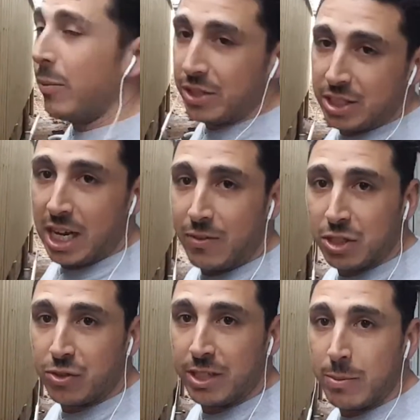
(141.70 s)
which is going to
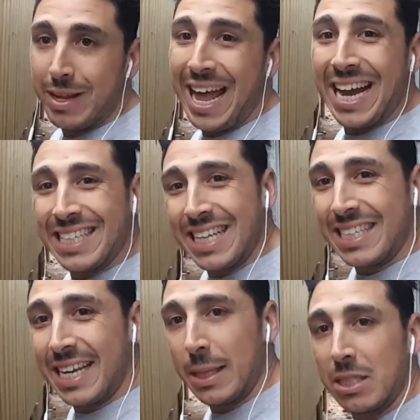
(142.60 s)
restrict a bit of access
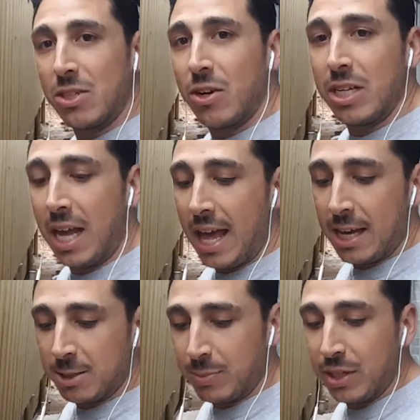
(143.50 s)
down the side of your
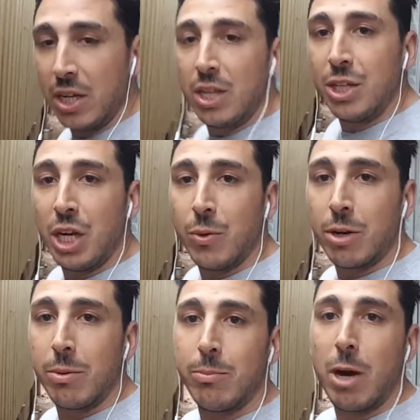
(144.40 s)
house. But you know what,
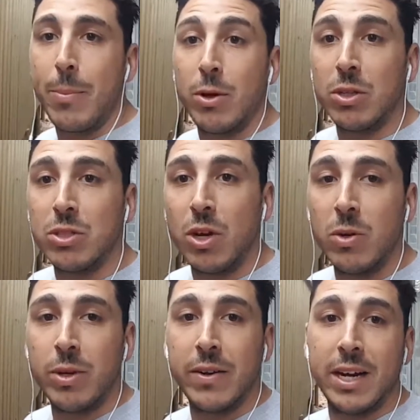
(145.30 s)
it might be on a side
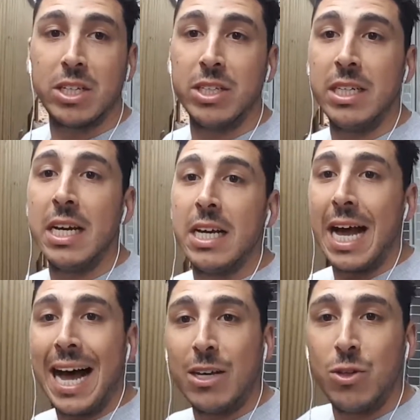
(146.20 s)
where you actually
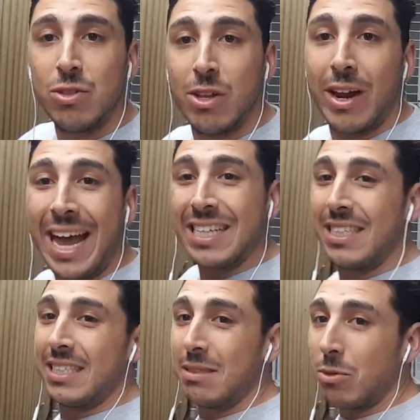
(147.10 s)
use a lot of
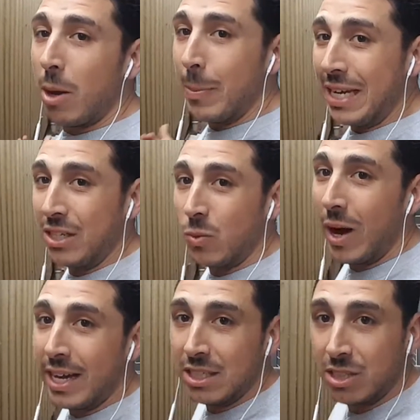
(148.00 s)
access and it might be in your
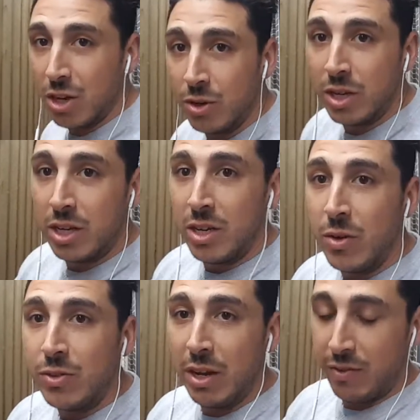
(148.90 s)
way. So
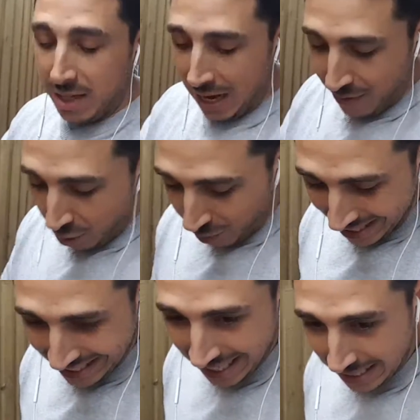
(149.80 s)
definitely having a
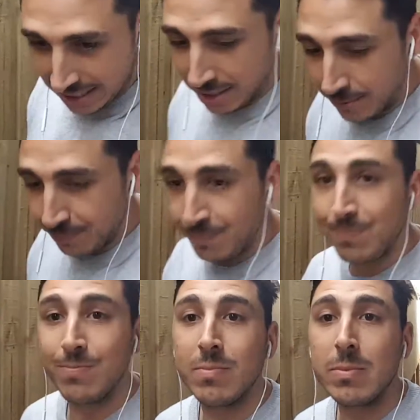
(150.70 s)
recessed
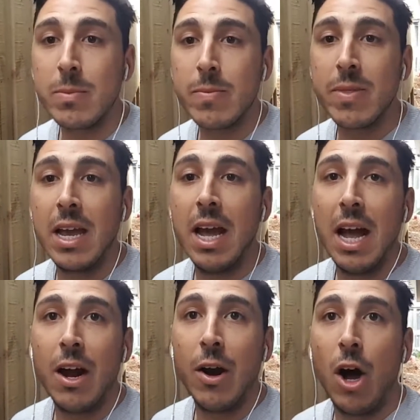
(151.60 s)

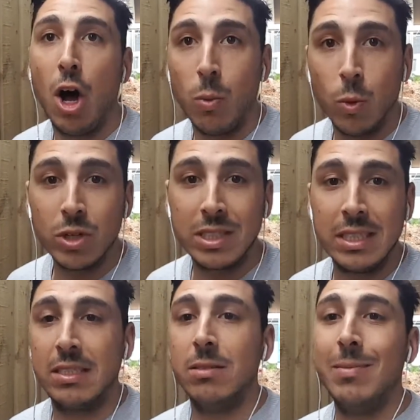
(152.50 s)
hot water
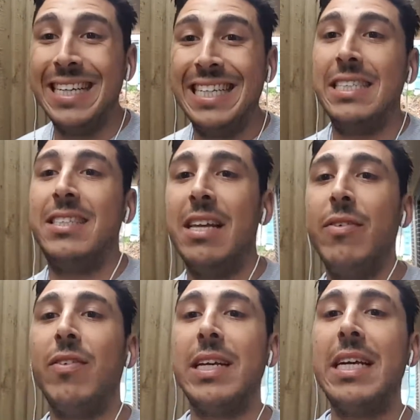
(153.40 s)
system is
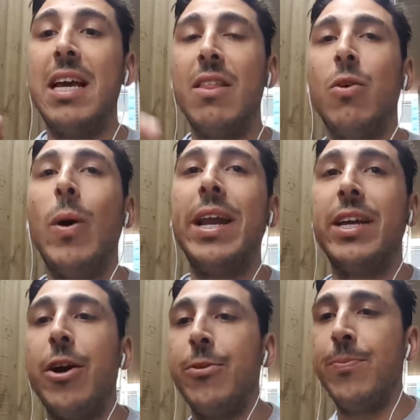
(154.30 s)
definitely the way to
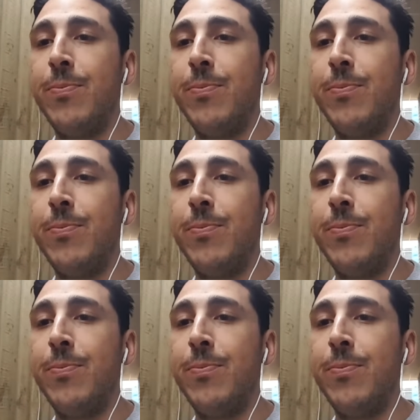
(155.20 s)
go.